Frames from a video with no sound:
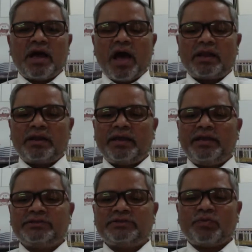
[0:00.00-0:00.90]
and
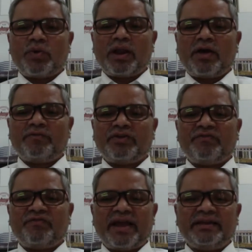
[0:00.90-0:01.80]
he's one of the
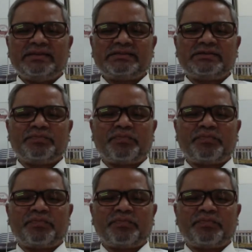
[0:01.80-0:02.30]
finest